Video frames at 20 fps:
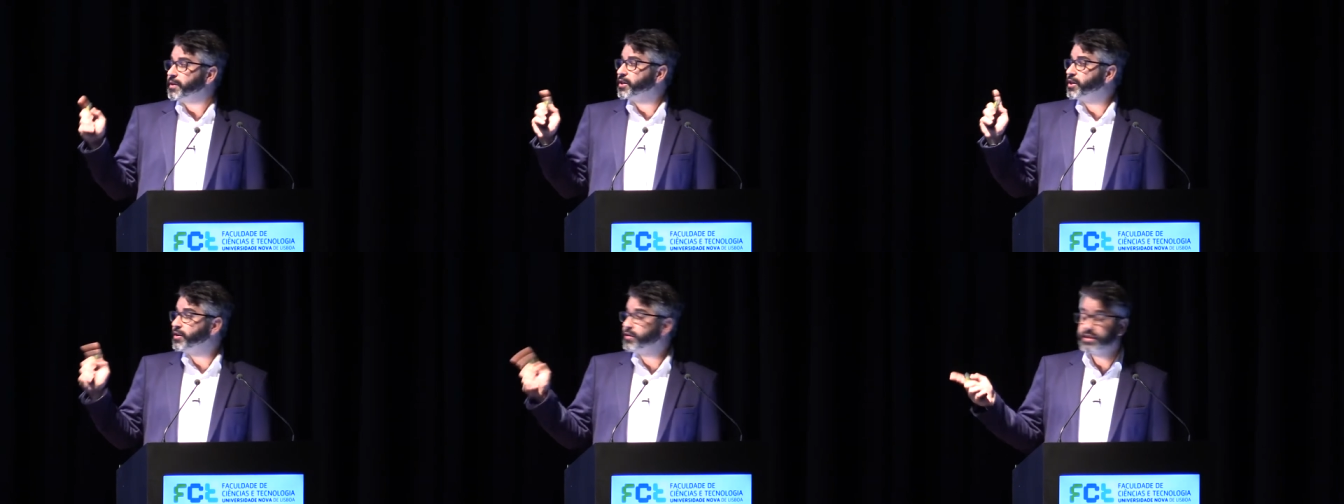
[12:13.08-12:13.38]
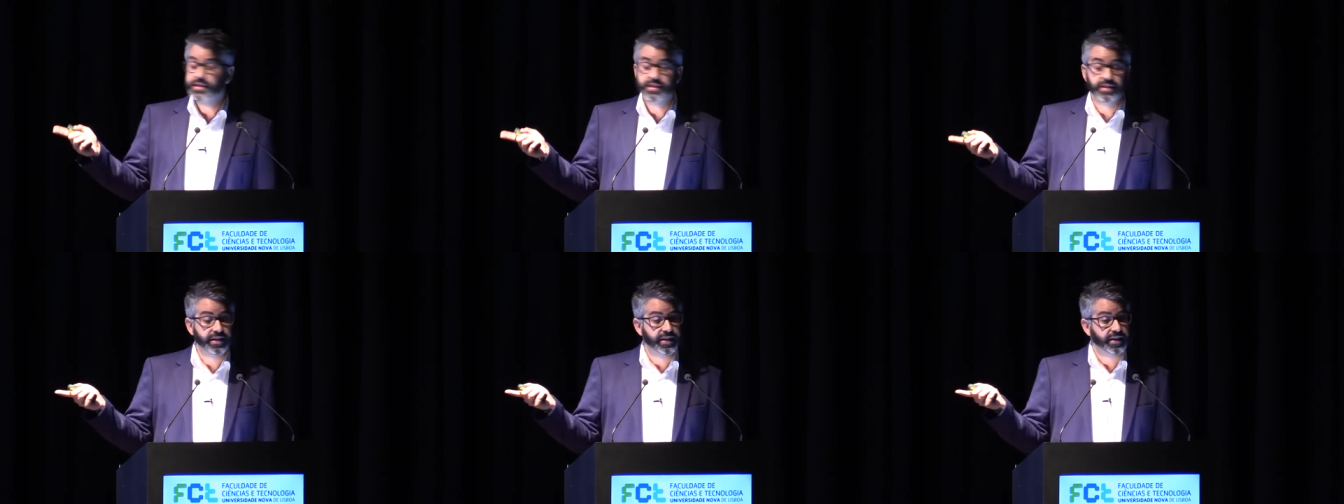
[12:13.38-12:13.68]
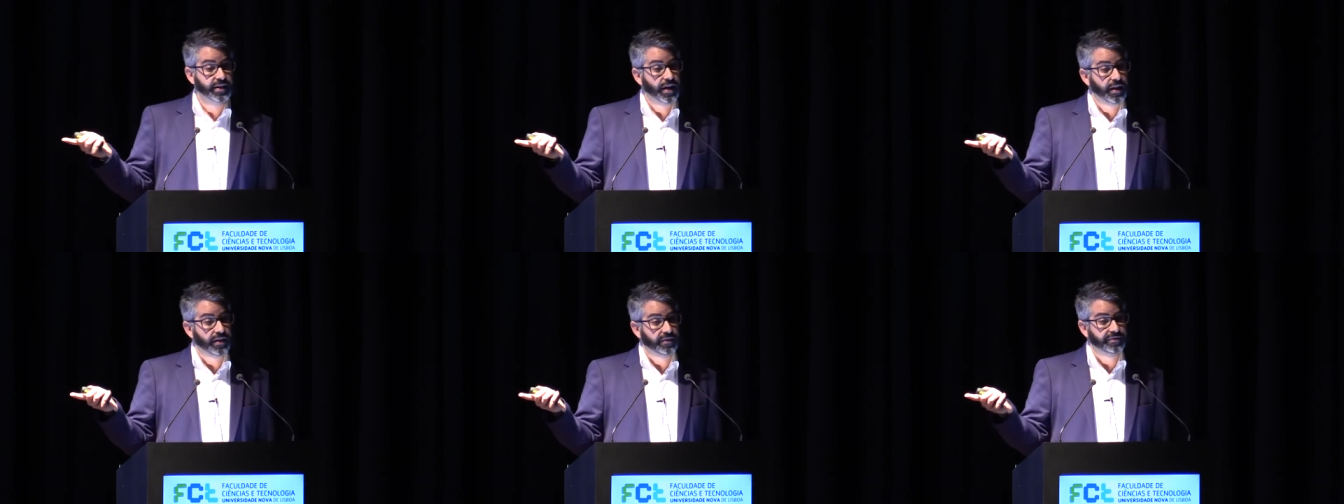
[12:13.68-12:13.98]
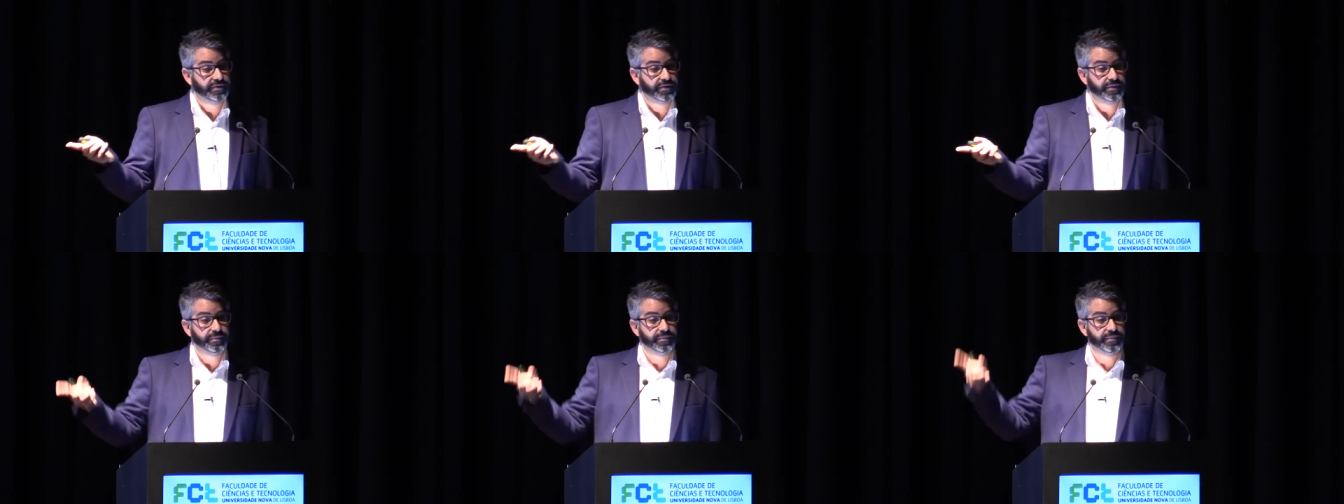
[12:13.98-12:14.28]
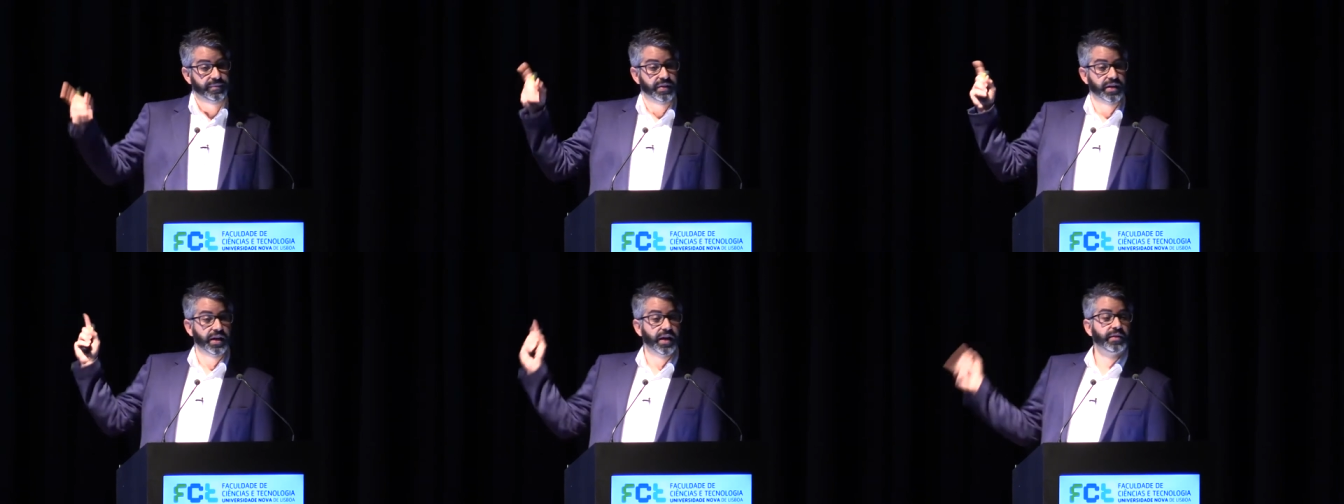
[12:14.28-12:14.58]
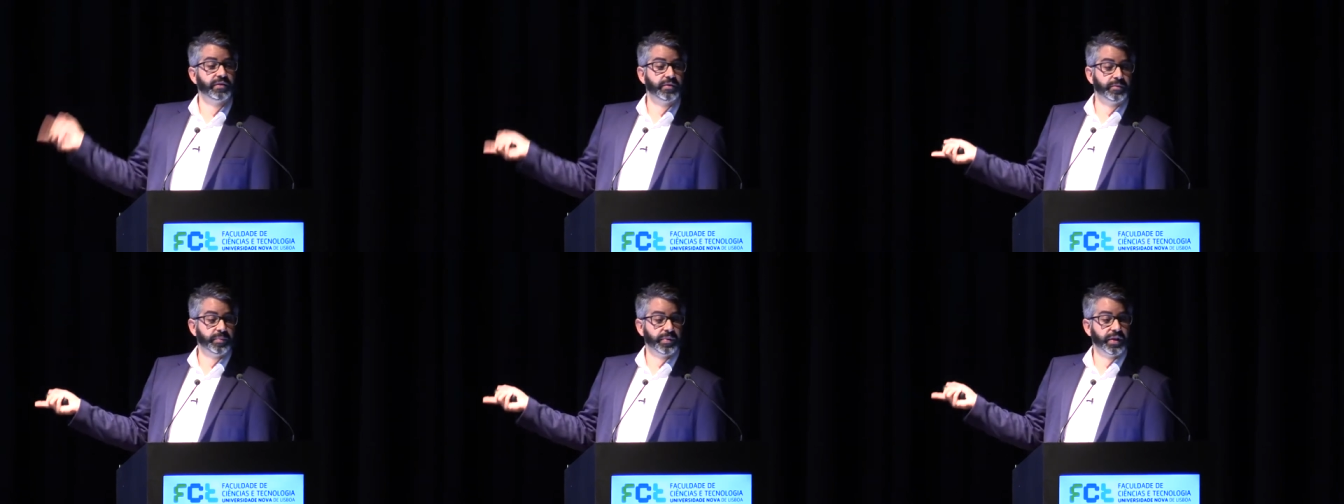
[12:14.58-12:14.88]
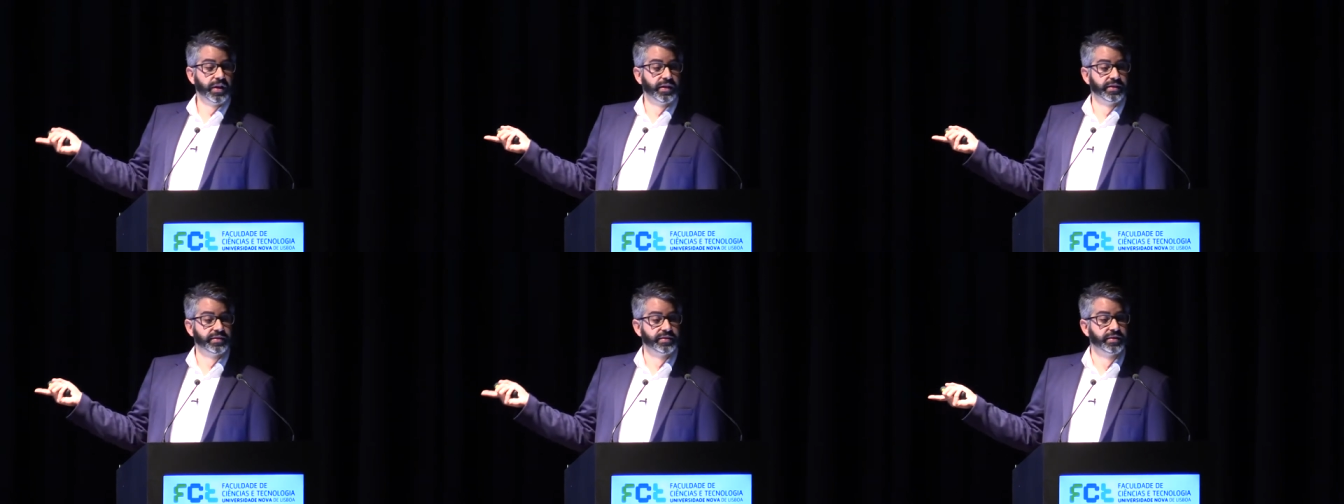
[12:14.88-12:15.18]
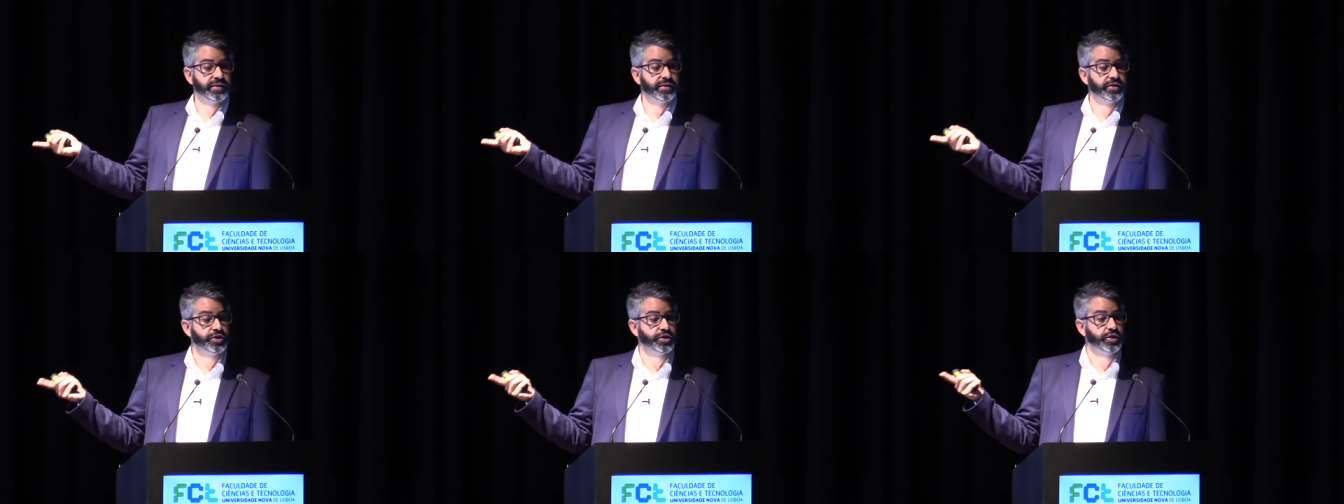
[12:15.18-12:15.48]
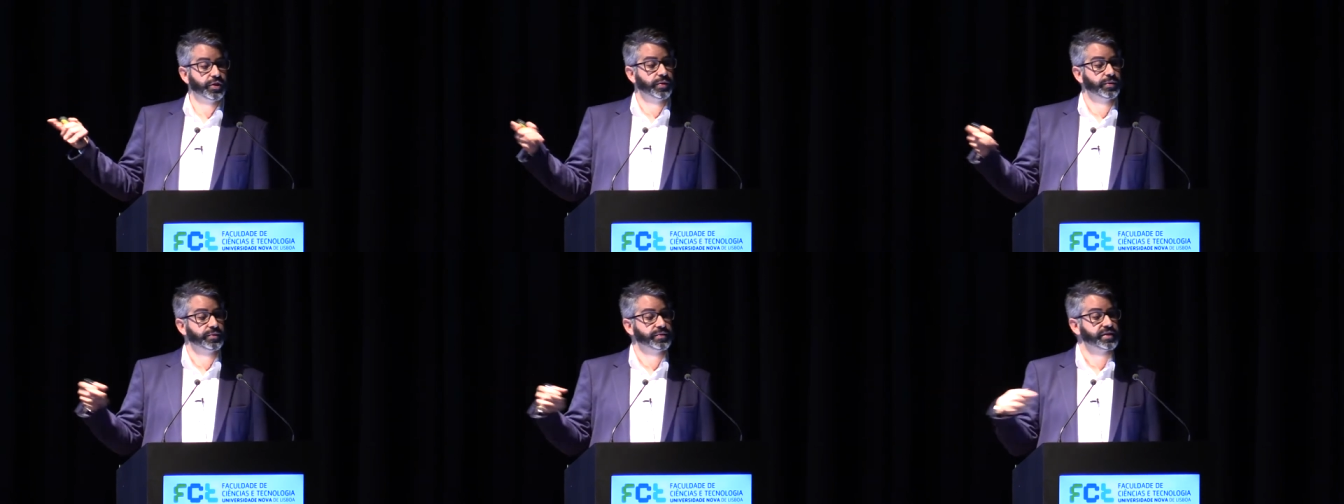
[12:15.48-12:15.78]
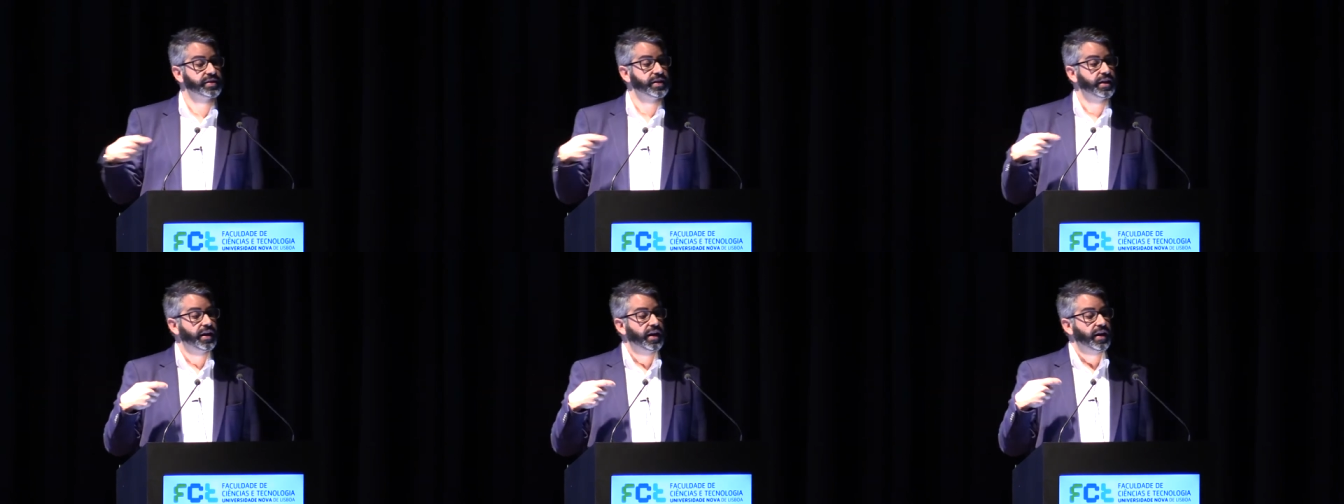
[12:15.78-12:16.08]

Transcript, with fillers: Curiously enough, the other plot shows